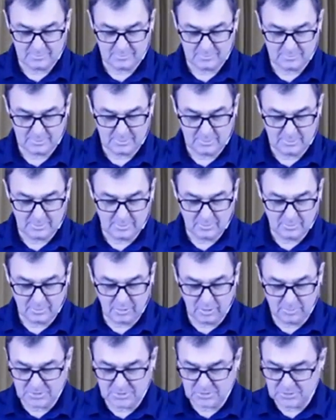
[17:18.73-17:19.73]
Romans
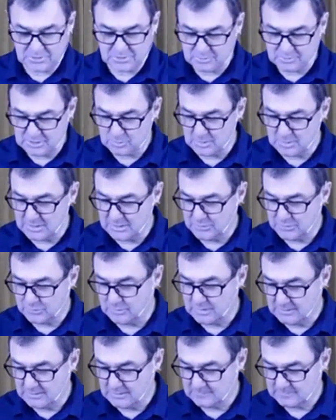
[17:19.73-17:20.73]
3:23.
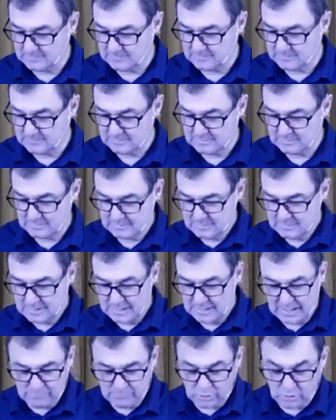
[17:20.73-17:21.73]
I'm
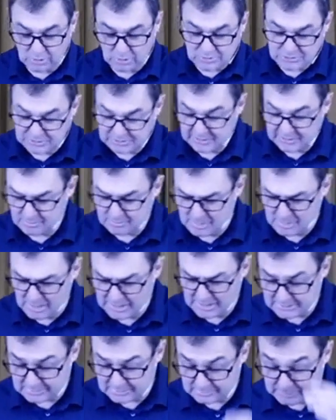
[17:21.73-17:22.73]
constantly reminded by
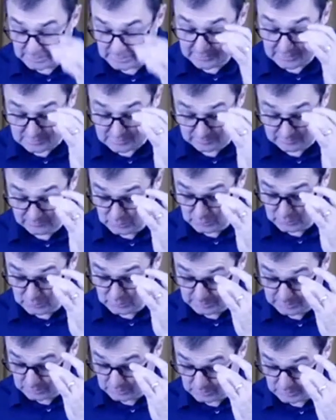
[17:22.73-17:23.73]
this verse because
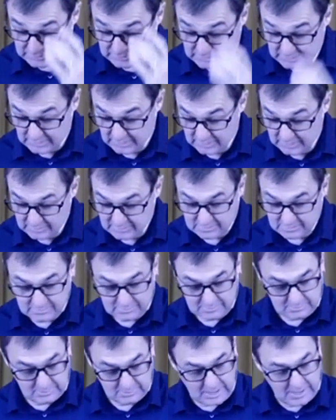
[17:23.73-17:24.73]
I
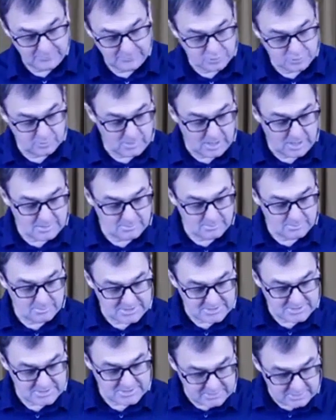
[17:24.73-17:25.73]
have to remind
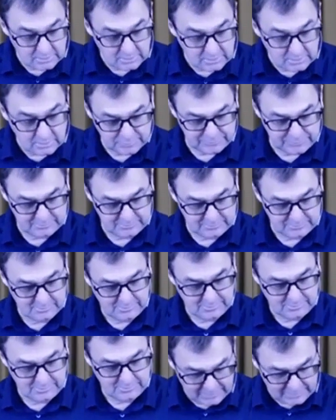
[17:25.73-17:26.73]
myself
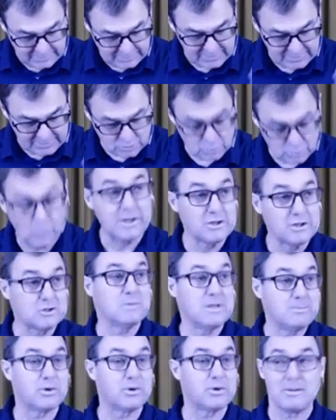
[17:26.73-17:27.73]
that it's talking to me
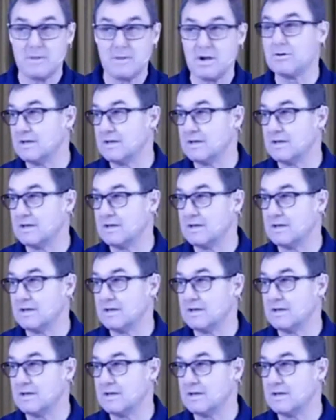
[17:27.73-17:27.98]
primarily